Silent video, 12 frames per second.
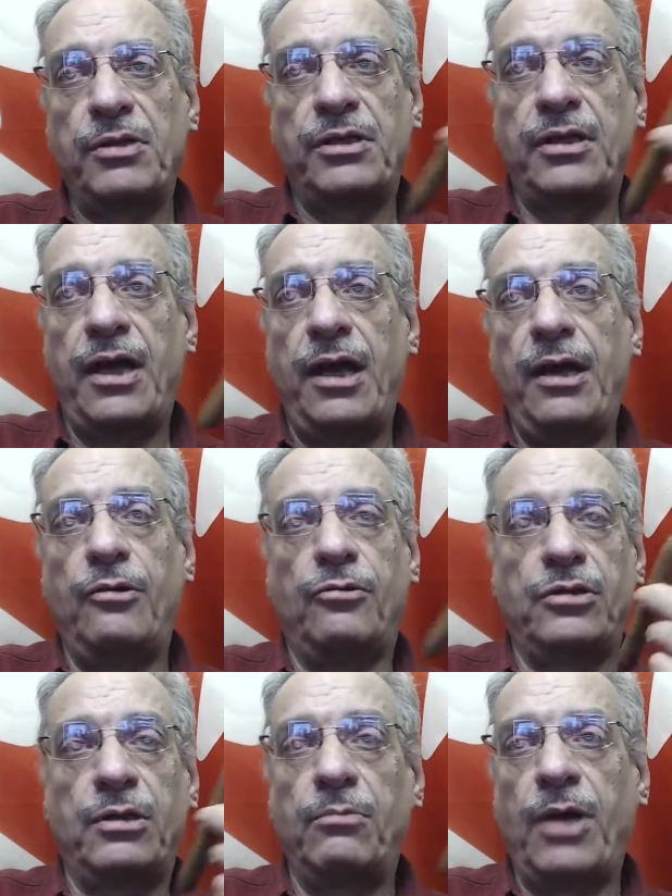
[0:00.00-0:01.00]
tag or
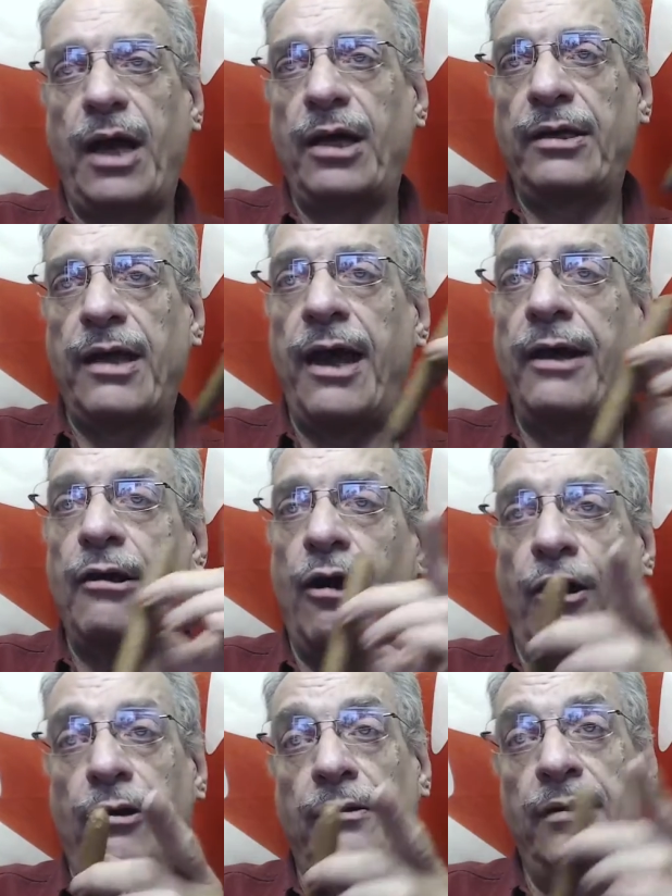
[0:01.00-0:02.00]
some kind of tag
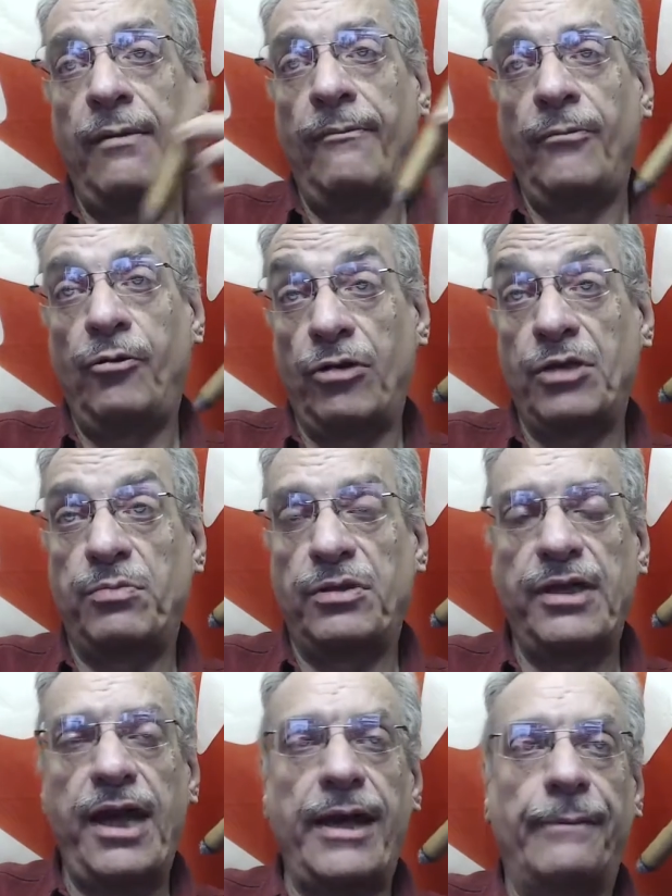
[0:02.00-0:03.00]
on Christmas
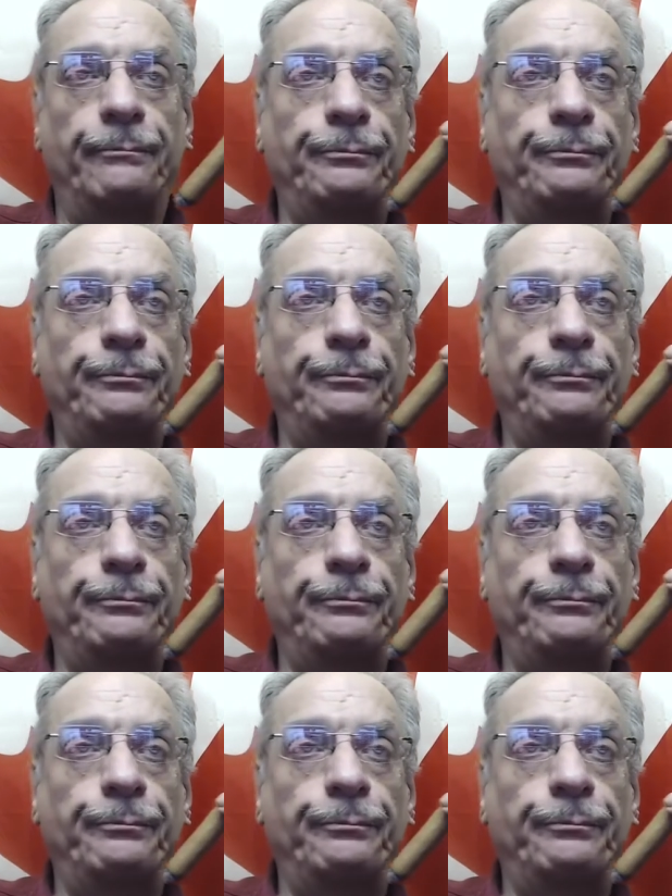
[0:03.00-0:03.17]
Day.